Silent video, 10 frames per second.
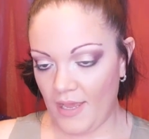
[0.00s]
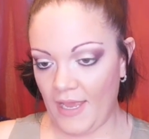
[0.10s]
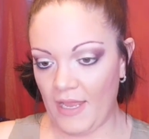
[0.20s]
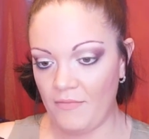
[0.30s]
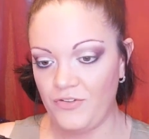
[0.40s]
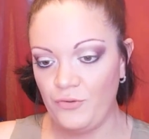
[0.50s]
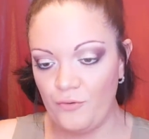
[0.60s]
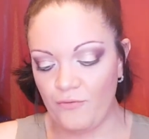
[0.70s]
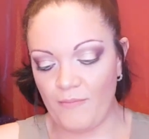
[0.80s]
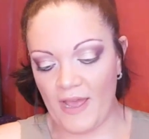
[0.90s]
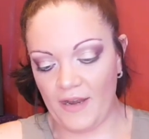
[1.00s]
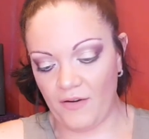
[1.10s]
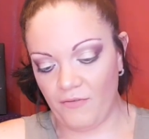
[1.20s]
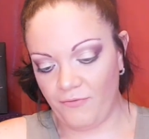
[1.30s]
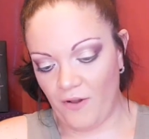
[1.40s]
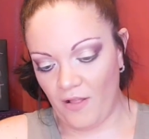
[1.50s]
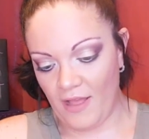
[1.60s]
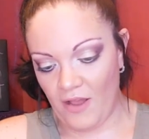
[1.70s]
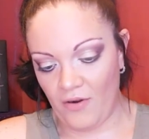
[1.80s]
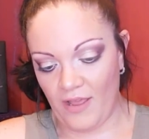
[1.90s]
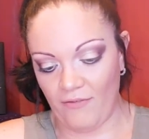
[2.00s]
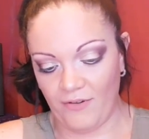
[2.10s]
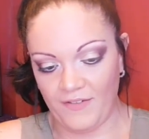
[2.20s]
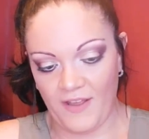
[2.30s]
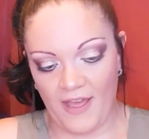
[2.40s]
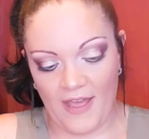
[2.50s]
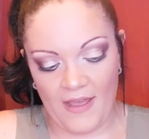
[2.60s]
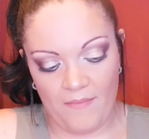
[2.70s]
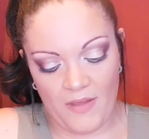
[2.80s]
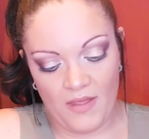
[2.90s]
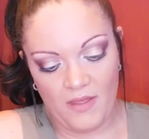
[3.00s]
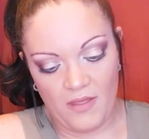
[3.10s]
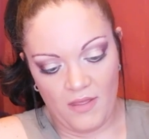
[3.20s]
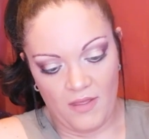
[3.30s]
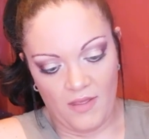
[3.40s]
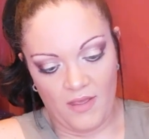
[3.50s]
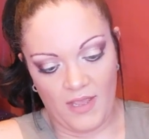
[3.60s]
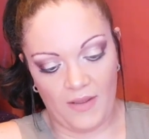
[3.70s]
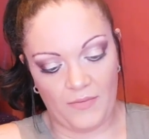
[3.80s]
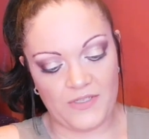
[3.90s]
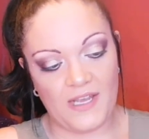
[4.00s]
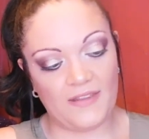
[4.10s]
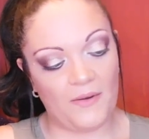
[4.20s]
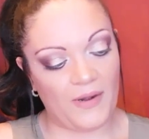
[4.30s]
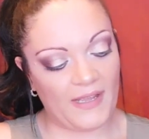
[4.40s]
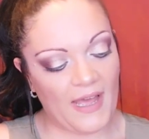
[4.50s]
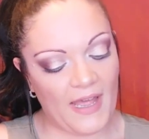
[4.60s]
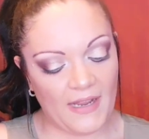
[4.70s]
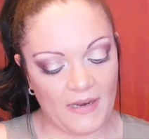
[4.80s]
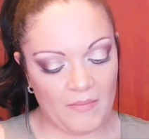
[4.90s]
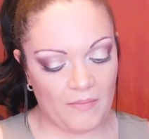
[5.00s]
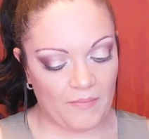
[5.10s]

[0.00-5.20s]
And 2 of mine fall out every time. It was like that when I got it.